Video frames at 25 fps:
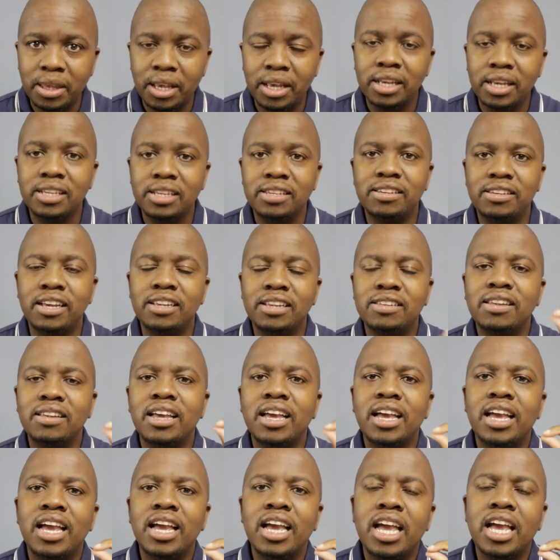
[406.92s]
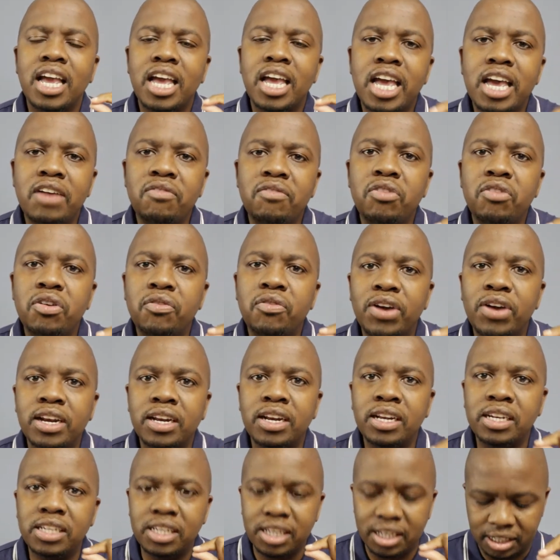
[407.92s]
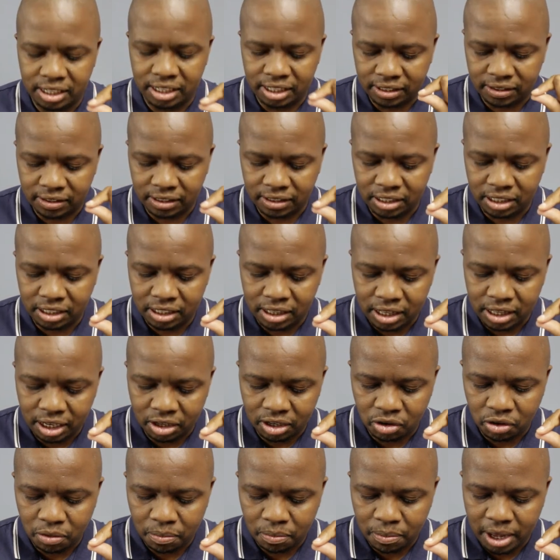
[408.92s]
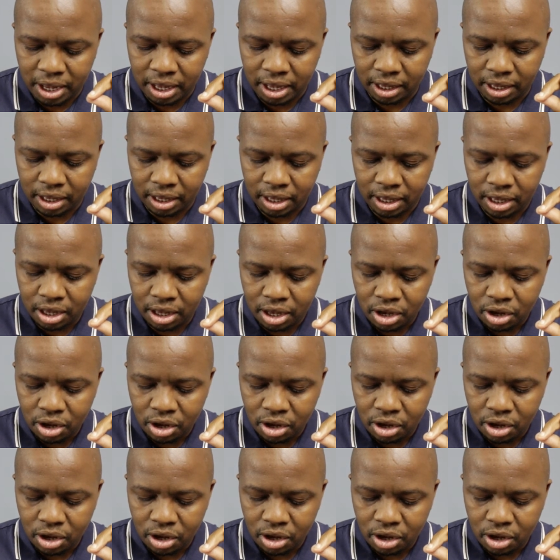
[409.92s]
says every financial decision that you make,